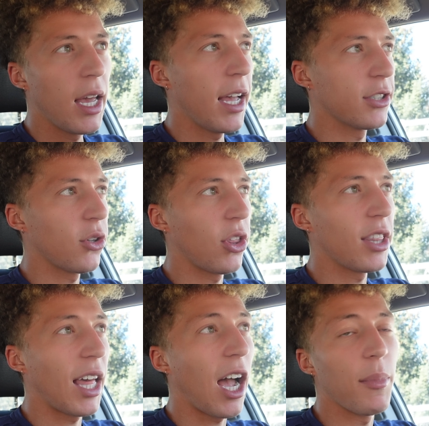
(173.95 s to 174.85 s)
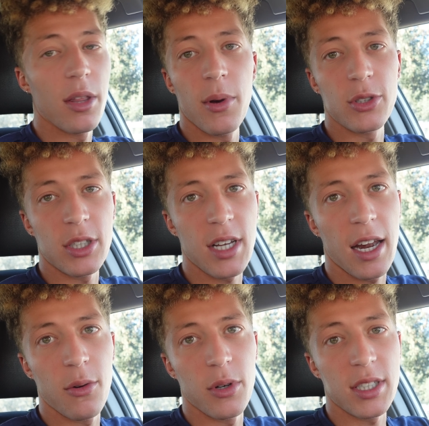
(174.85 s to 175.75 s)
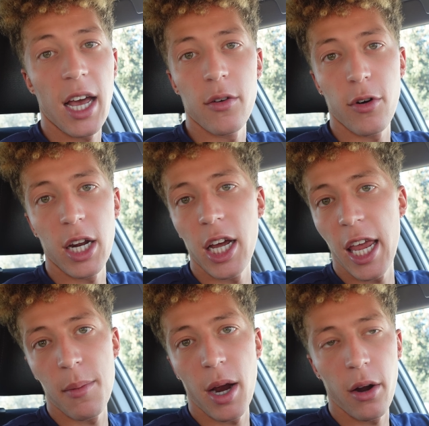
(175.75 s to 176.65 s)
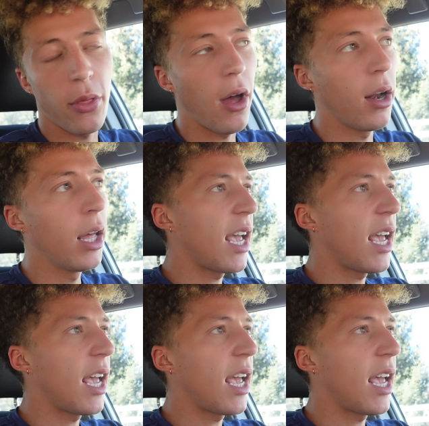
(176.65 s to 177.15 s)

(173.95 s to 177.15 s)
And so the thing that got me the most excited was kind of running a marathon.